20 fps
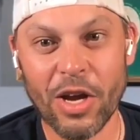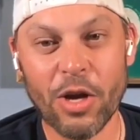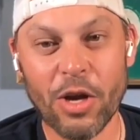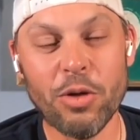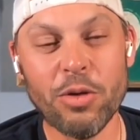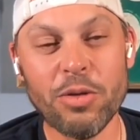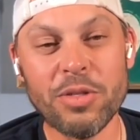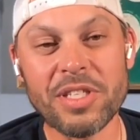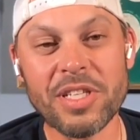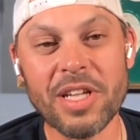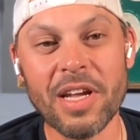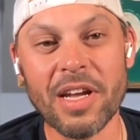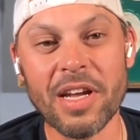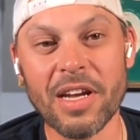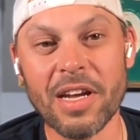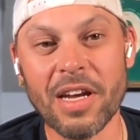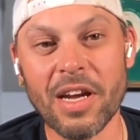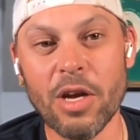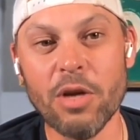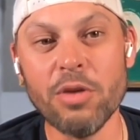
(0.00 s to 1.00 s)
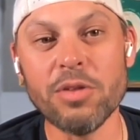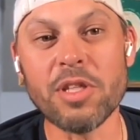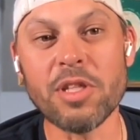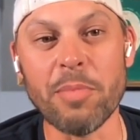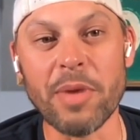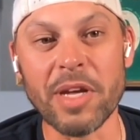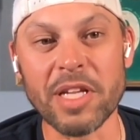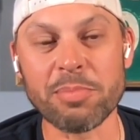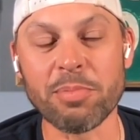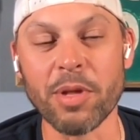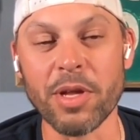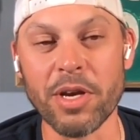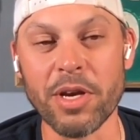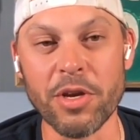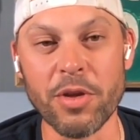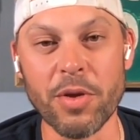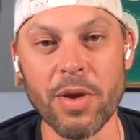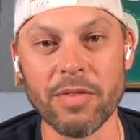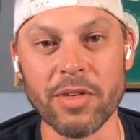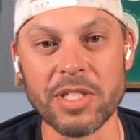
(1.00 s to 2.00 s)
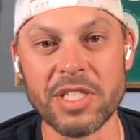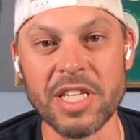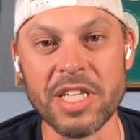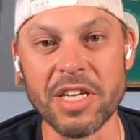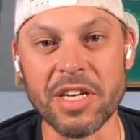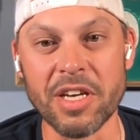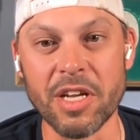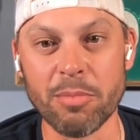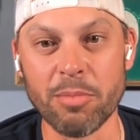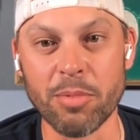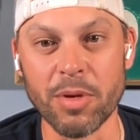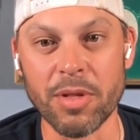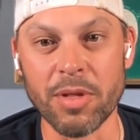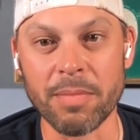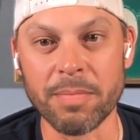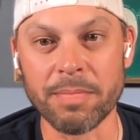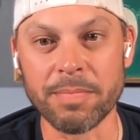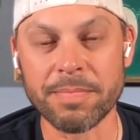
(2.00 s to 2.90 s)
Who's uh who's the best player you ever teed it up with?